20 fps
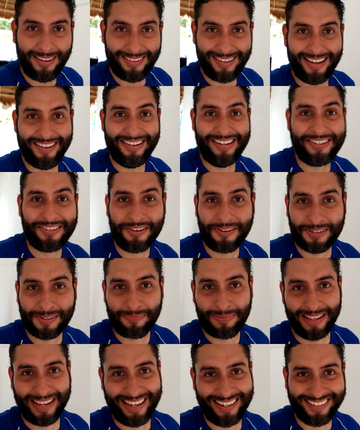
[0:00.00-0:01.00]
that didn't go as
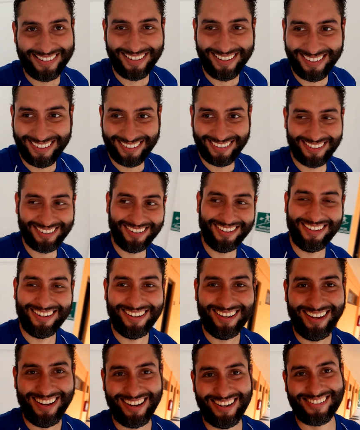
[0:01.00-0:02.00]
planned.
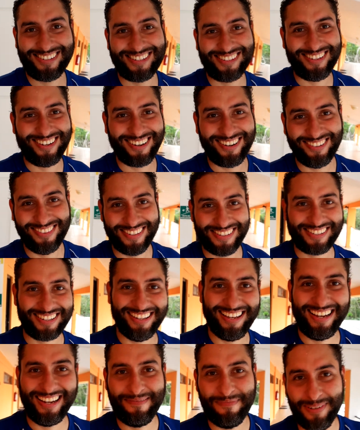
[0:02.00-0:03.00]
I got stuck on the
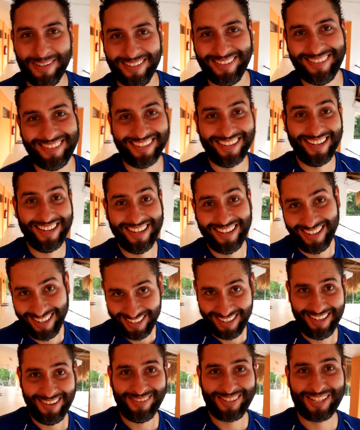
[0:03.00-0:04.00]
slide, but
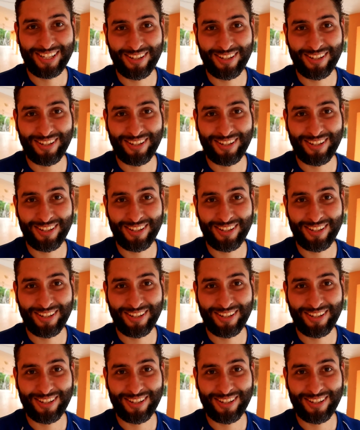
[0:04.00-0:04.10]
it was